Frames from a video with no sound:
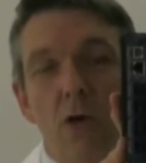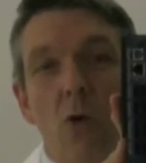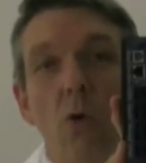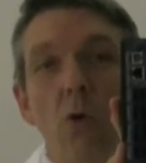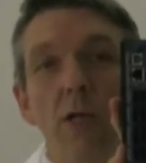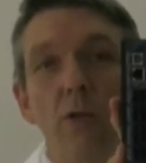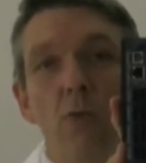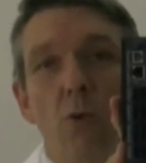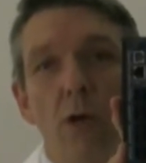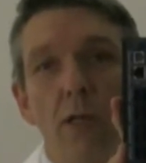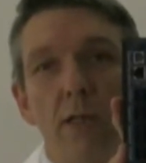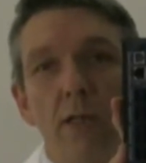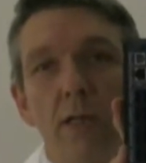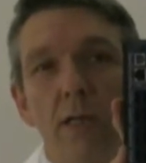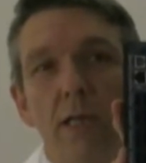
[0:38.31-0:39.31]
all in
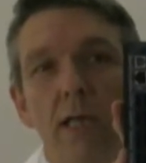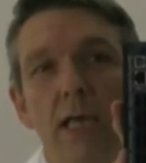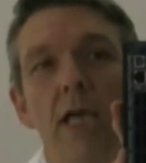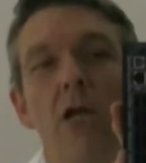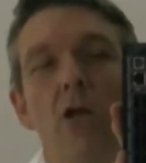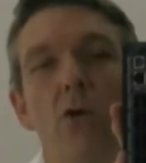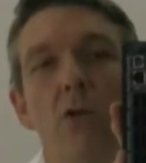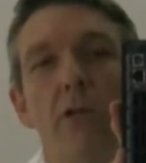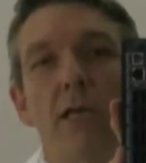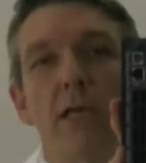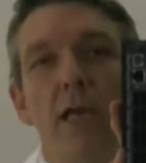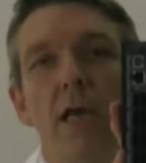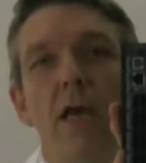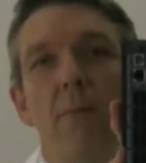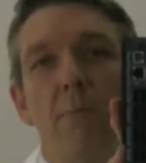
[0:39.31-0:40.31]
one,
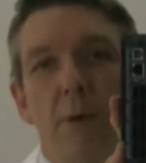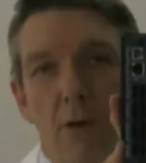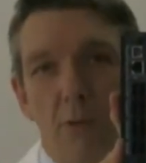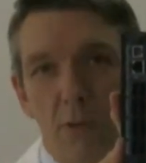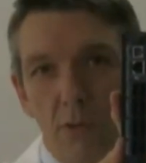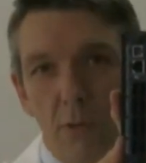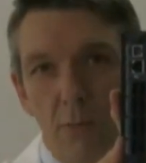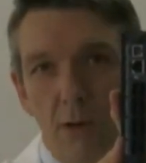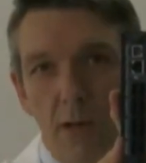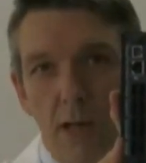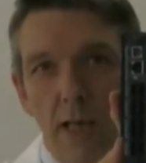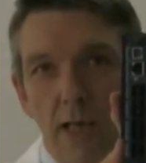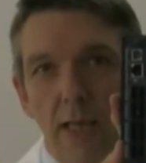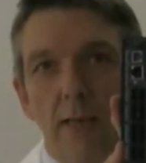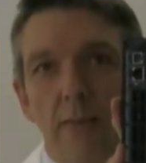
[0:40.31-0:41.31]
including power
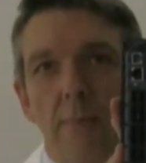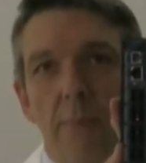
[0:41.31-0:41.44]
supply,